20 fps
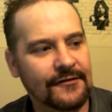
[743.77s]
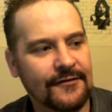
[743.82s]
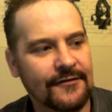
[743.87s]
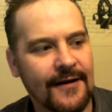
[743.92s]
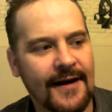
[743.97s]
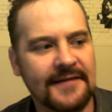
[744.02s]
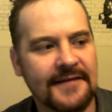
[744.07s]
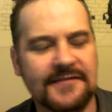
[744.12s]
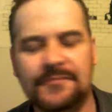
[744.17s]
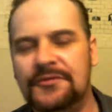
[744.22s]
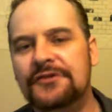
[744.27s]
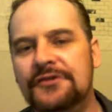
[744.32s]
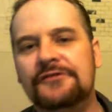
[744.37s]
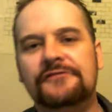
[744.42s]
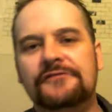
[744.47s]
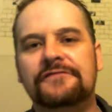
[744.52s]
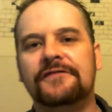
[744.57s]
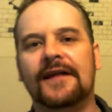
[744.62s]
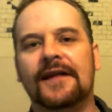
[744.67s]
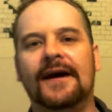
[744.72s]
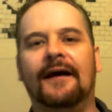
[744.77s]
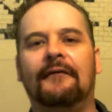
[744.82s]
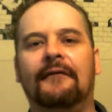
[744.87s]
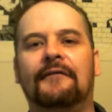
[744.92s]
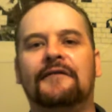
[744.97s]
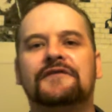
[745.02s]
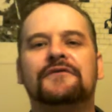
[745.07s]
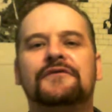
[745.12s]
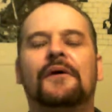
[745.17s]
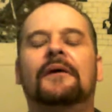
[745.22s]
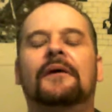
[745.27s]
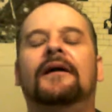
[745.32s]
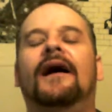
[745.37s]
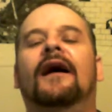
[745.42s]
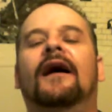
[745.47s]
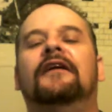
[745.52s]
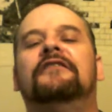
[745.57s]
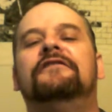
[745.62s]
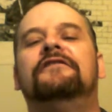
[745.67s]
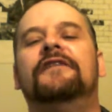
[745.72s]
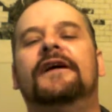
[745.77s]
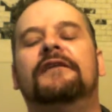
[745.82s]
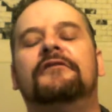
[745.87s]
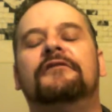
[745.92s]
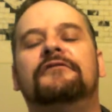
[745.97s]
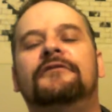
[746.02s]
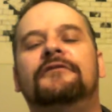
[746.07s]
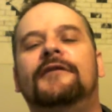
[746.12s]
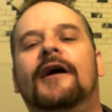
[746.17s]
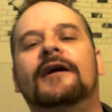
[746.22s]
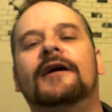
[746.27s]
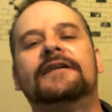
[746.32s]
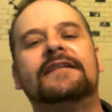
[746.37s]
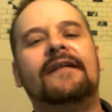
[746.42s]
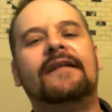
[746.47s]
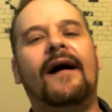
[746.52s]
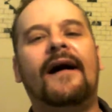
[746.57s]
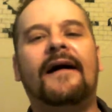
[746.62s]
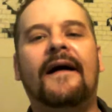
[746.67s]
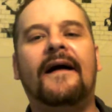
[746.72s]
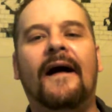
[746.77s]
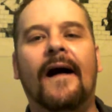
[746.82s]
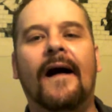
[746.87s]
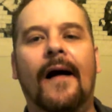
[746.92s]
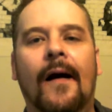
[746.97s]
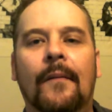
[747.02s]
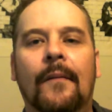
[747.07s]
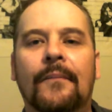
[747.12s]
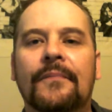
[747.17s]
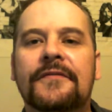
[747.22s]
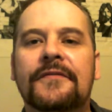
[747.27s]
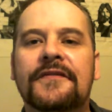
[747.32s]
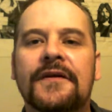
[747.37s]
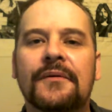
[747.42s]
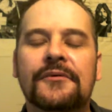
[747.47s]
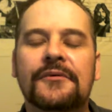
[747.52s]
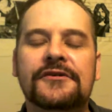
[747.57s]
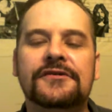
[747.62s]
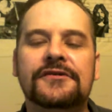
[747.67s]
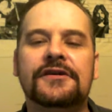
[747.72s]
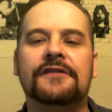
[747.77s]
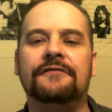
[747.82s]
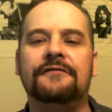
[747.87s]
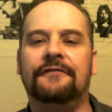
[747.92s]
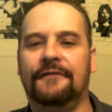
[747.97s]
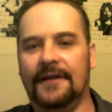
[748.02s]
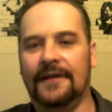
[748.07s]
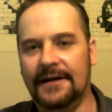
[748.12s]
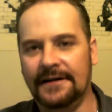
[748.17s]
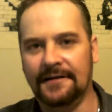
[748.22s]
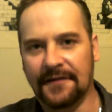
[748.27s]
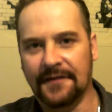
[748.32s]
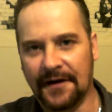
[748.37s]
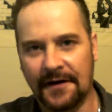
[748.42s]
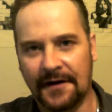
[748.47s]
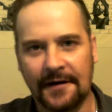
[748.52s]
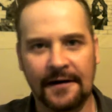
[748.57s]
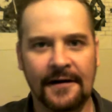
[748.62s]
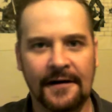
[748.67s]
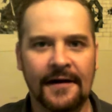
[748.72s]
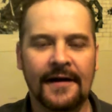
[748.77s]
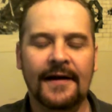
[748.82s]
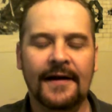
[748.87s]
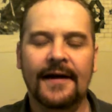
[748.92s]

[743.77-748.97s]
Try some new flavors. Go down to flavorfog.com. See what you can find there.